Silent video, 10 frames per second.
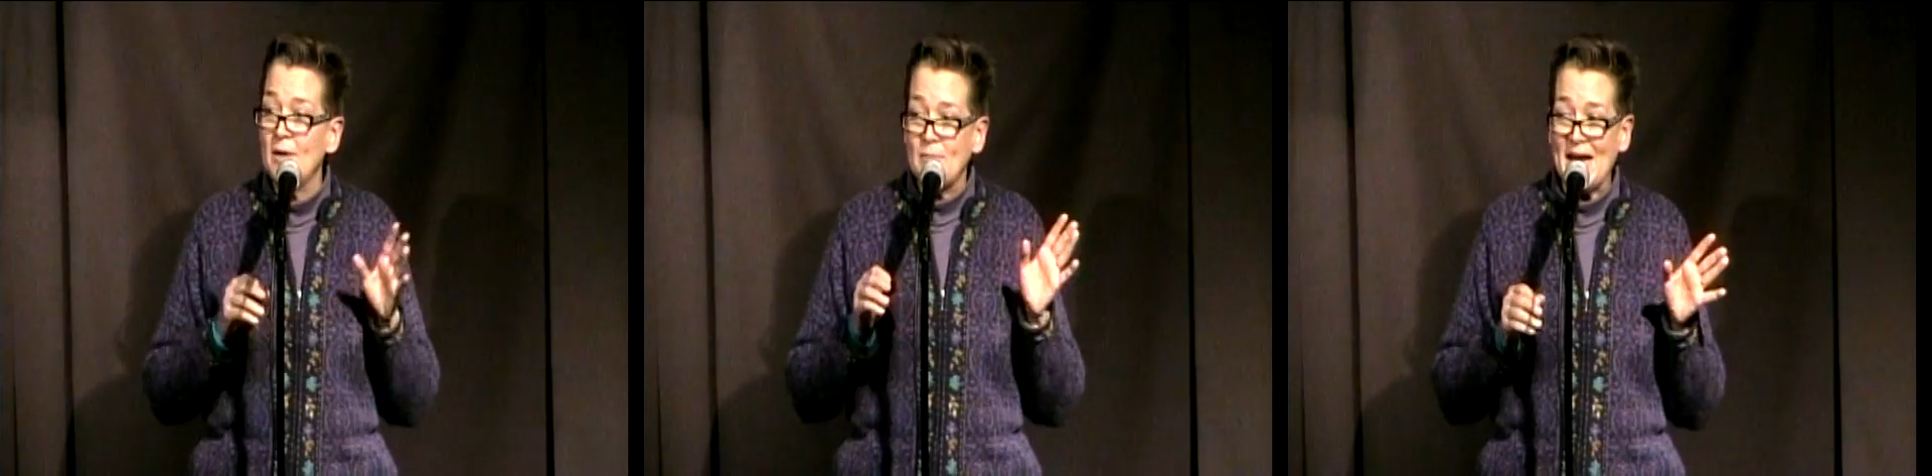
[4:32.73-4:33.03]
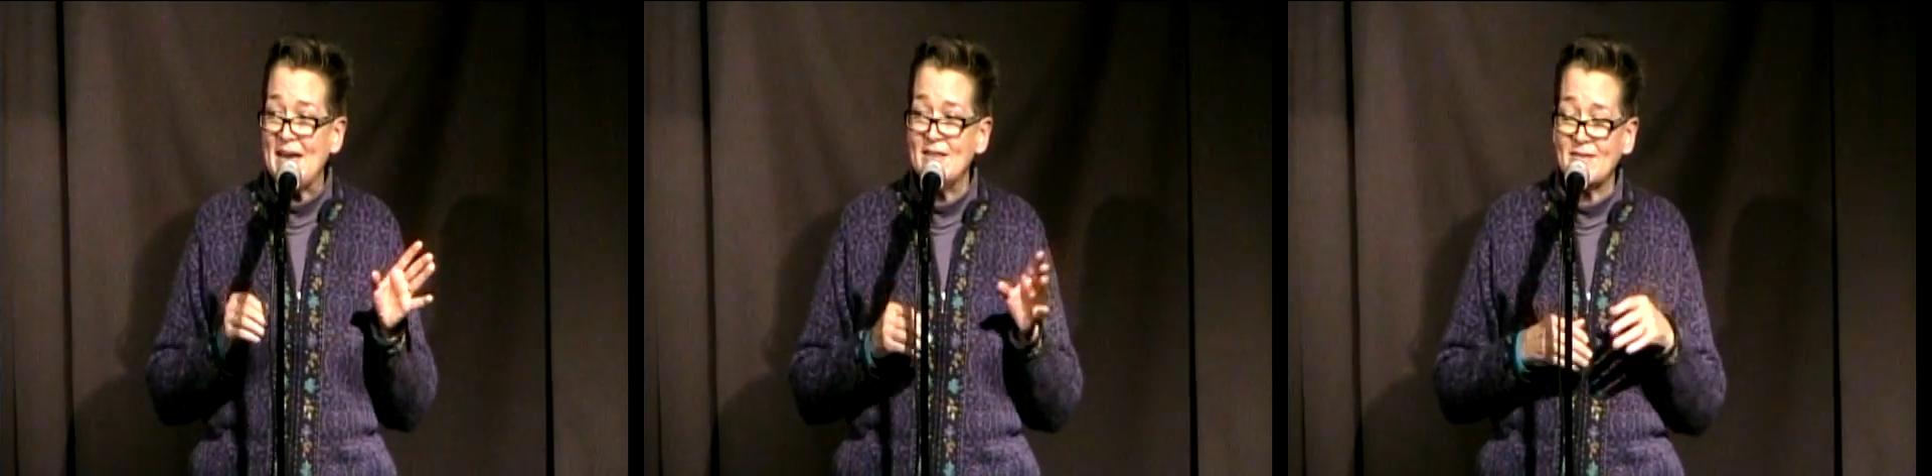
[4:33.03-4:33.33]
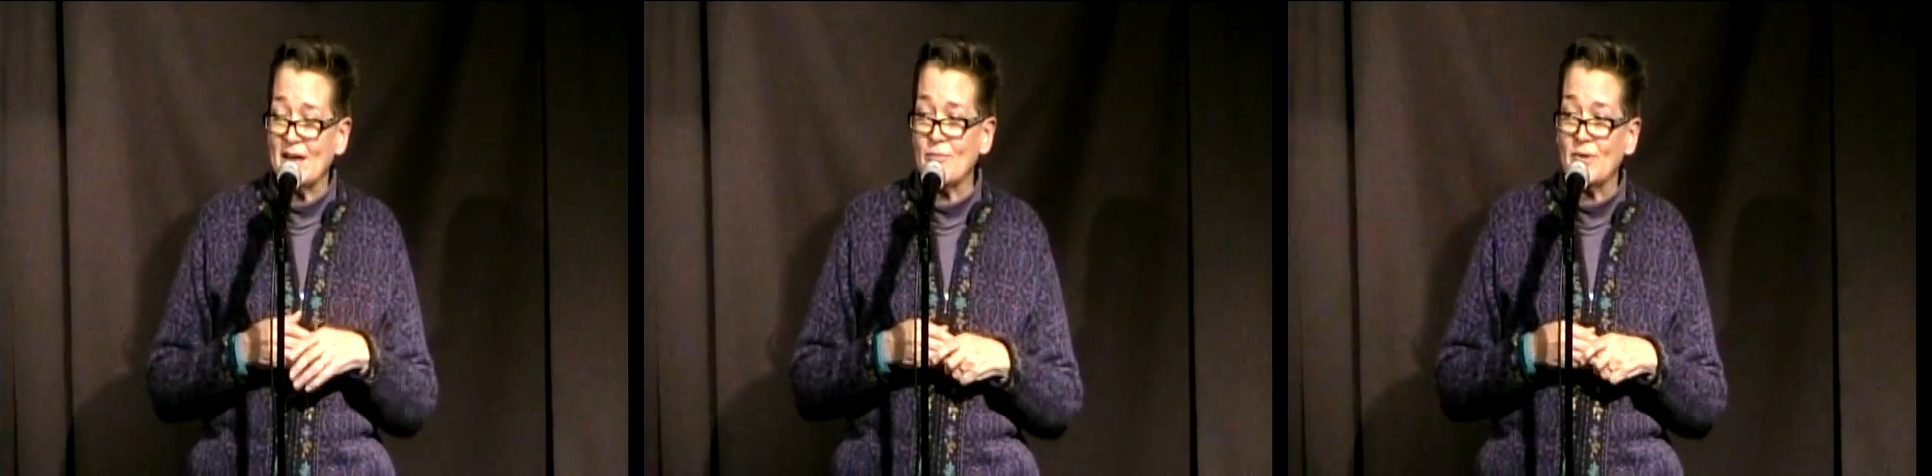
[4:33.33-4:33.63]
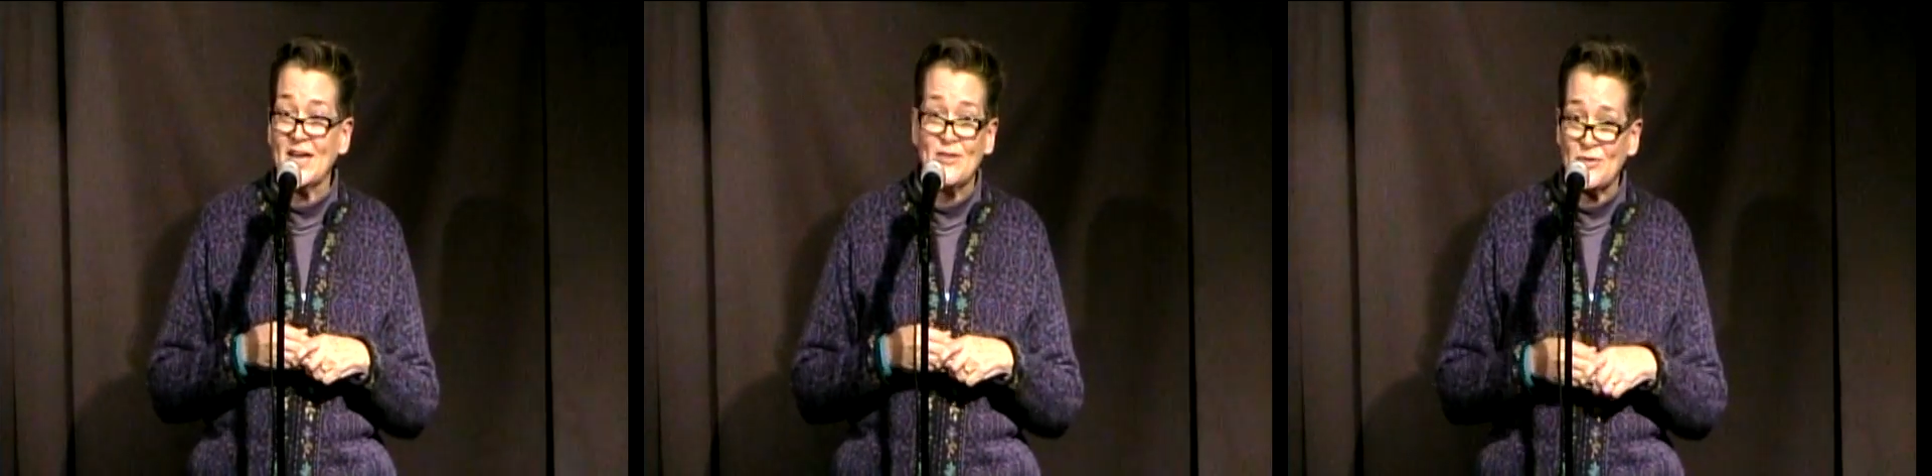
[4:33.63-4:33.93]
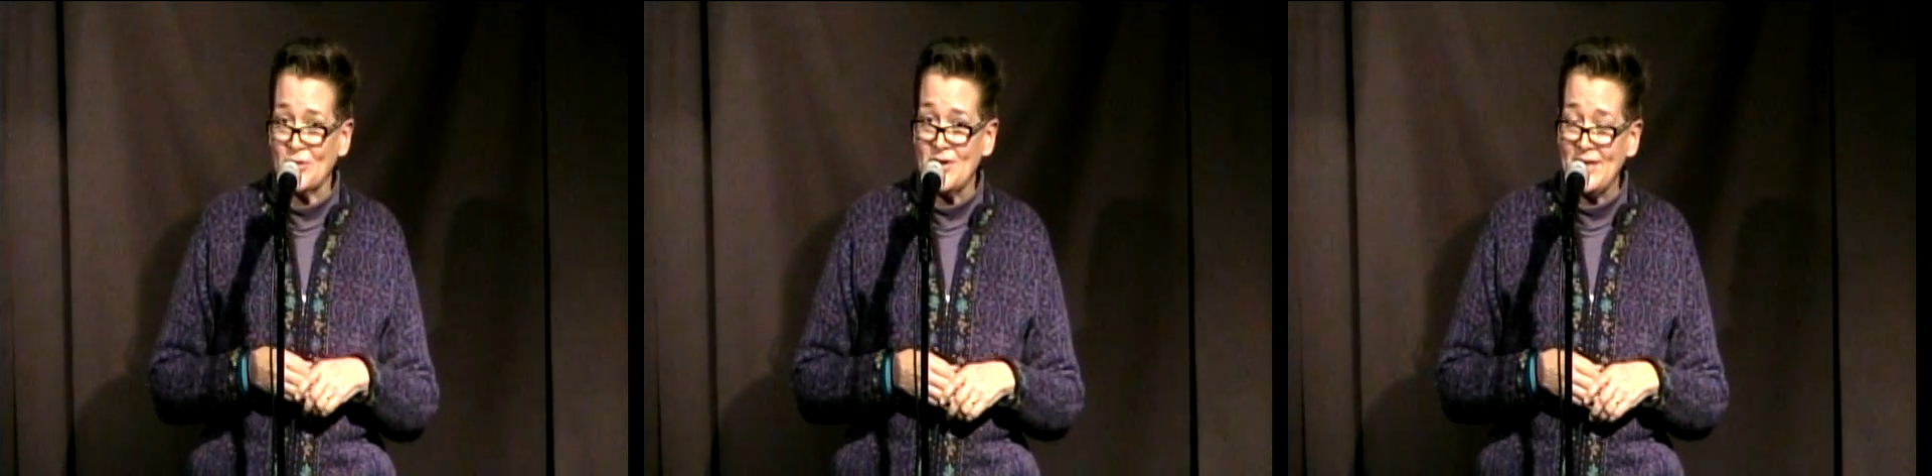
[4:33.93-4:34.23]
pain and suffering and
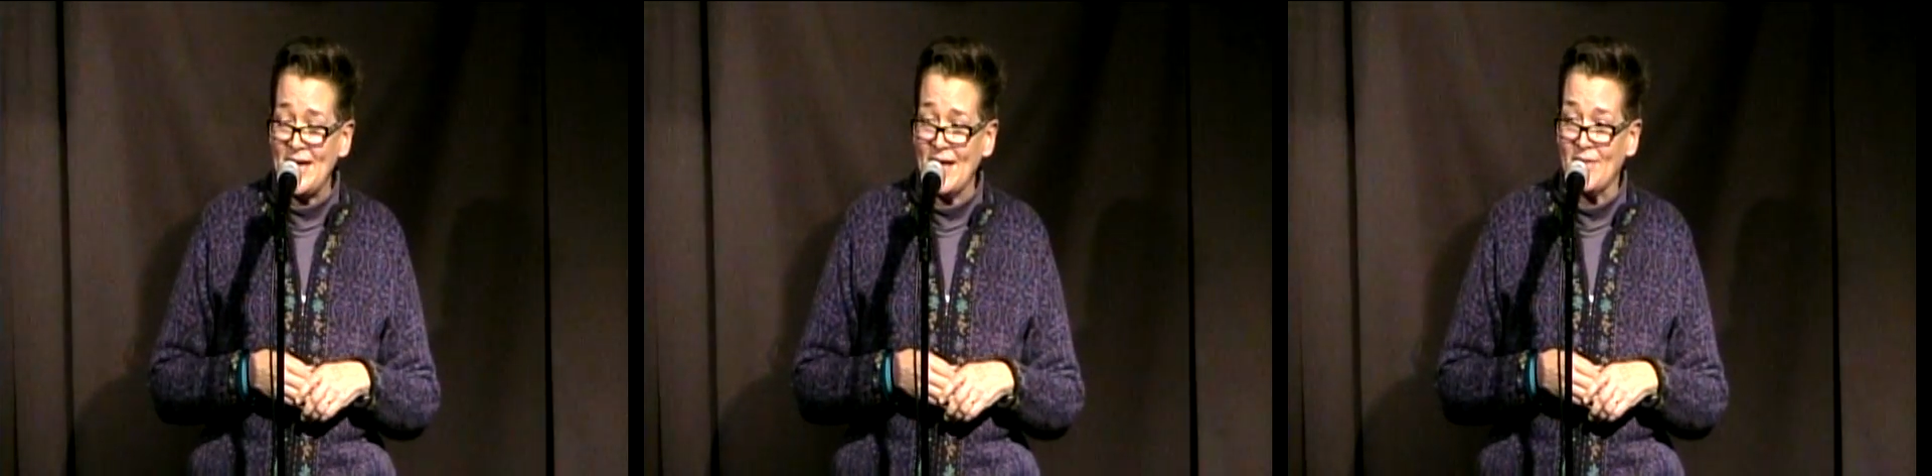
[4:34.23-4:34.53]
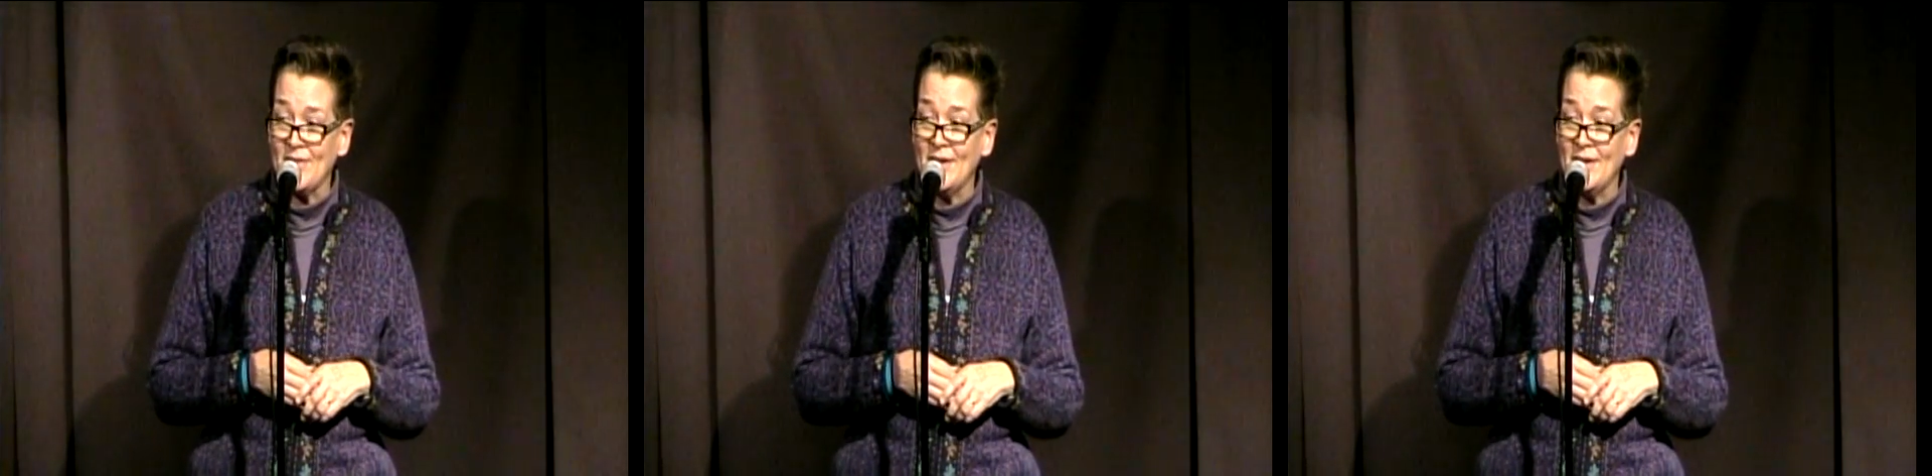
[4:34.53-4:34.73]
certain death.